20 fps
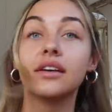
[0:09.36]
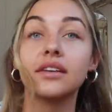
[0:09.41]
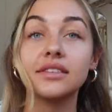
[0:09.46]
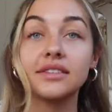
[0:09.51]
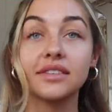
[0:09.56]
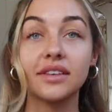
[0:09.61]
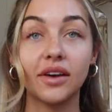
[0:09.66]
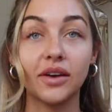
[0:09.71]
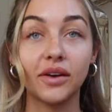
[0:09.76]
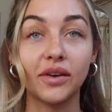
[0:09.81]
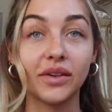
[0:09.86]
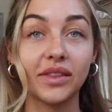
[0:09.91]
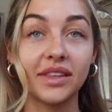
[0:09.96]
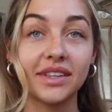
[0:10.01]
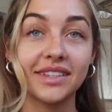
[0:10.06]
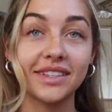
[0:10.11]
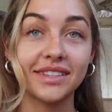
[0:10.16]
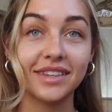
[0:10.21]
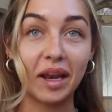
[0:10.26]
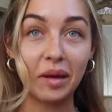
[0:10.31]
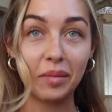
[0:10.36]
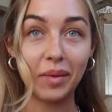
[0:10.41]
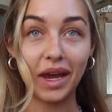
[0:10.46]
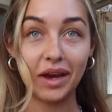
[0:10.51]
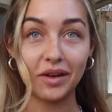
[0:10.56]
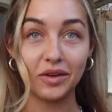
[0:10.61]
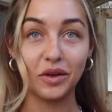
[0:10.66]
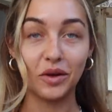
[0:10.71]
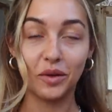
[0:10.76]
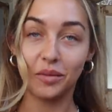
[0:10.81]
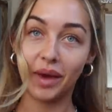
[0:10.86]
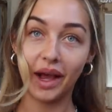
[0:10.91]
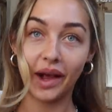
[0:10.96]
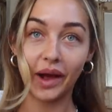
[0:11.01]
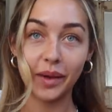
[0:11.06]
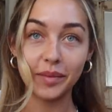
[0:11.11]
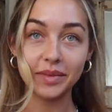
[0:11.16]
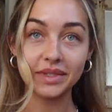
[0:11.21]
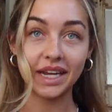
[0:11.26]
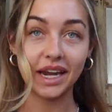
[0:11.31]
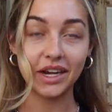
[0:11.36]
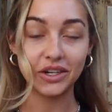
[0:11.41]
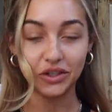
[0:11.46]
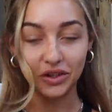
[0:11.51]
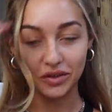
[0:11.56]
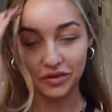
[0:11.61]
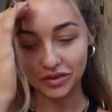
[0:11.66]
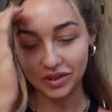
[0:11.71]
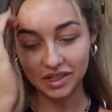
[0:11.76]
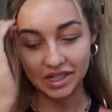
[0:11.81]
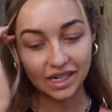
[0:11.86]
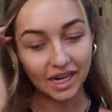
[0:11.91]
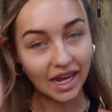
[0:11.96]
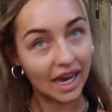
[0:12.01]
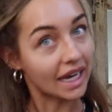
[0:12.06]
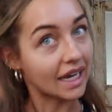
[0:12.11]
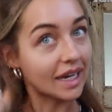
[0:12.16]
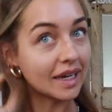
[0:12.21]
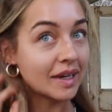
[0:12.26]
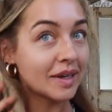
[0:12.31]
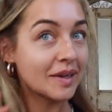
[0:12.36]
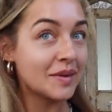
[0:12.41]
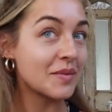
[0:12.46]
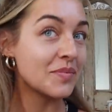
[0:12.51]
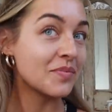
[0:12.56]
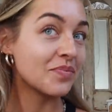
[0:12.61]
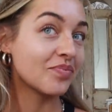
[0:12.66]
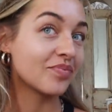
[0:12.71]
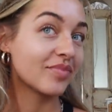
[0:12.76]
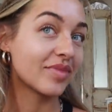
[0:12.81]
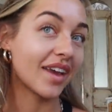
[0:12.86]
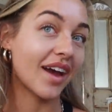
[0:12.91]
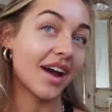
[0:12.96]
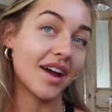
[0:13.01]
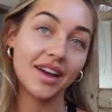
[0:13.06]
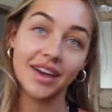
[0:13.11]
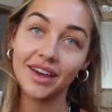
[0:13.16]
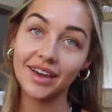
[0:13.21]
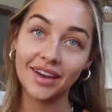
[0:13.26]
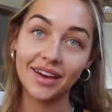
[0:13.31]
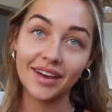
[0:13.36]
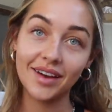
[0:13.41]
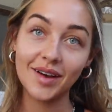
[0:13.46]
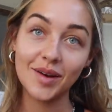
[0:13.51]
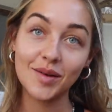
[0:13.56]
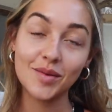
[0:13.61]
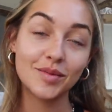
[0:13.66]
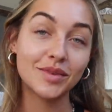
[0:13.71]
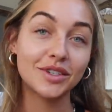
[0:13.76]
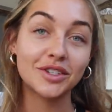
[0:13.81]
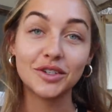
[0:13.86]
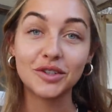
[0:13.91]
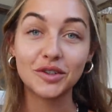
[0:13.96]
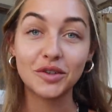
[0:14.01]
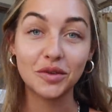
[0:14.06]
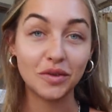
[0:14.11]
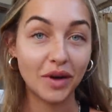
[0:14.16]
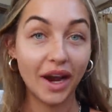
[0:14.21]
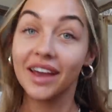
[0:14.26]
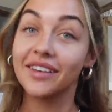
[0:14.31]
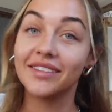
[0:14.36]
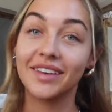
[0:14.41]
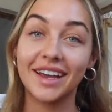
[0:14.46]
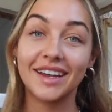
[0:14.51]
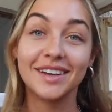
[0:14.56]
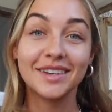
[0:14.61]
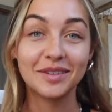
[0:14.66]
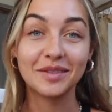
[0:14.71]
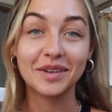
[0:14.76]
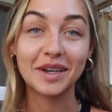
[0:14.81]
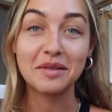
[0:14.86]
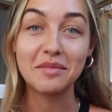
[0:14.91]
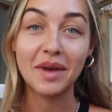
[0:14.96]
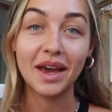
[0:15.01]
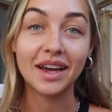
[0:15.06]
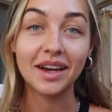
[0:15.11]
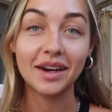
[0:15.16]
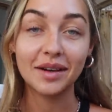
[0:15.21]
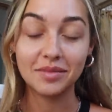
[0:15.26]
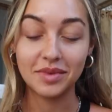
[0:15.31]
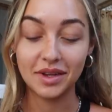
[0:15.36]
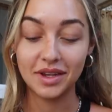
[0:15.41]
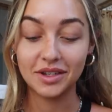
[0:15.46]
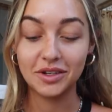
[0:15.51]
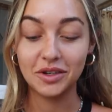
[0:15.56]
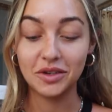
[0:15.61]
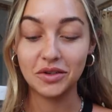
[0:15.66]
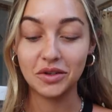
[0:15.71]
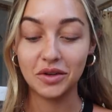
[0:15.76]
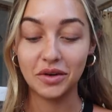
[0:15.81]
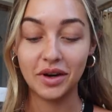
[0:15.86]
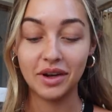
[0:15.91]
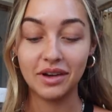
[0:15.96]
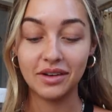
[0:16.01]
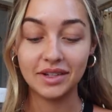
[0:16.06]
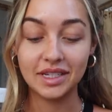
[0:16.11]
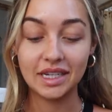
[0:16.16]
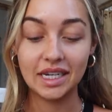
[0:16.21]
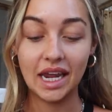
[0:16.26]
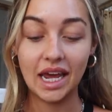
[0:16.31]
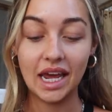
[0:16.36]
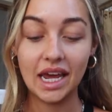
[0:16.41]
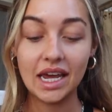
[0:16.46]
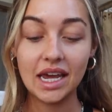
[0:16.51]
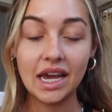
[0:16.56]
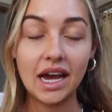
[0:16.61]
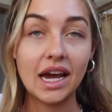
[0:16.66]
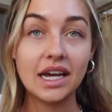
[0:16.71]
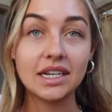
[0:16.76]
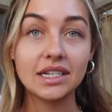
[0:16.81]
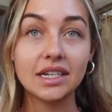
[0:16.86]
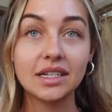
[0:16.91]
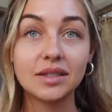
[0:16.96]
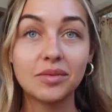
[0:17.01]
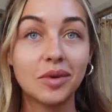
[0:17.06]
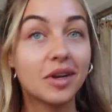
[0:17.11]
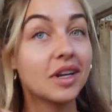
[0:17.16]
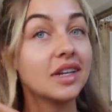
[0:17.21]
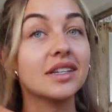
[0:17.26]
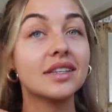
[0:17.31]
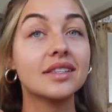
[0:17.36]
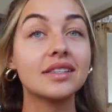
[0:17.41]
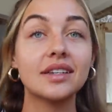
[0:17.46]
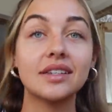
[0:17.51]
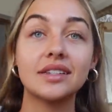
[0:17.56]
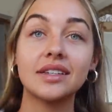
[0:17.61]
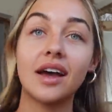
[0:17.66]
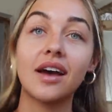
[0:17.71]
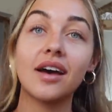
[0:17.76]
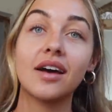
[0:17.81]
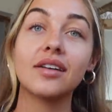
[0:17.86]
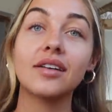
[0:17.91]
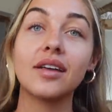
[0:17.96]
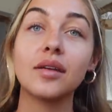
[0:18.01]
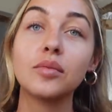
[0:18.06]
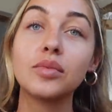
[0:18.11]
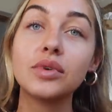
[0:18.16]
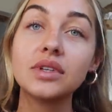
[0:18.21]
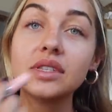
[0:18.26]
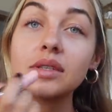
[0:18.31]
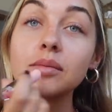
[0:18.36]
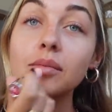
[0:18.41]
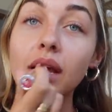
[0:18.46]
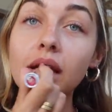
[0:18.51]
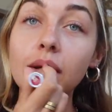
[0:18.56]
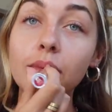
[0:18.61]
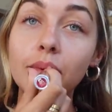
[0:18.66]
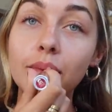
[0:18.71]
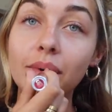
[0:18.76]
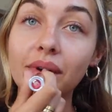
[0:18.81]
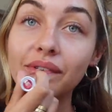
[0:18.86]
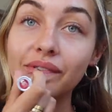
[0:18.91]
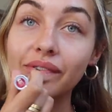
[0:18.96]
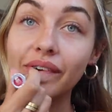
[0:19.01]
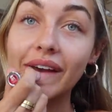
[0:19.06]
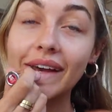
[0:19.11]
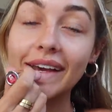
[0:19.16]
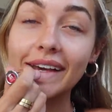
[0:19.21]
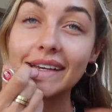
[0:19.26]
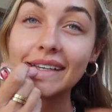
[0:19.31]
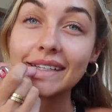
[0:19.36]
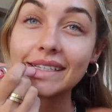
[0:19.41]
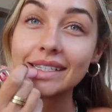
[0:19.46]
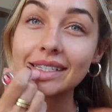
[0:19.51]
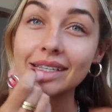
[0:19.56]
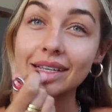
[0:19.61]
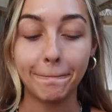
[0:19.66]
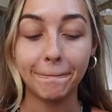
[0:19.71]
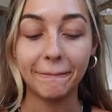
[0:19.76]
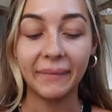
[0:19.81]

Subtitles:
So this is going to be our new makeup station for today. I was just craving doing a makeup tutorial today. I just wanted to sit down and put some makeup on my face.